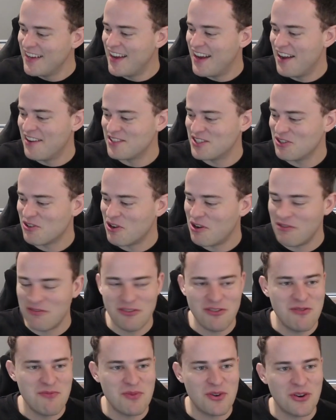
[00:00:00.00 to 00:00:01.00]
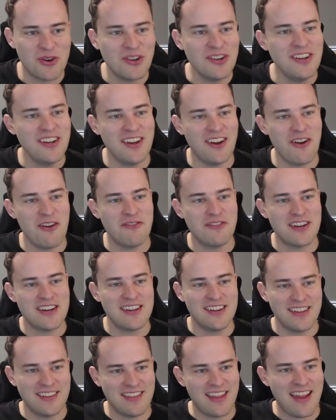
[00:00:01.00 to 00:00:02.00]
I've still got a few more
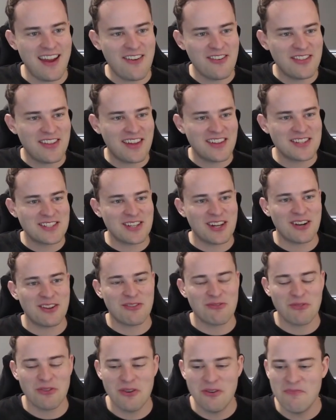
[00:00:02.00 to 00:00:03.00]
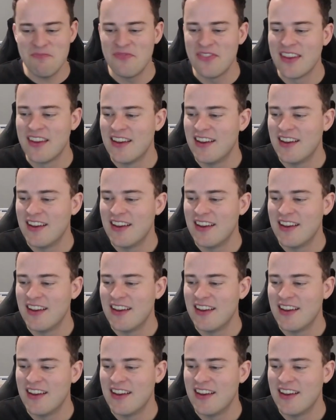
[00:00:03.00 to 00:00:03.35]
over there on the other side of the room,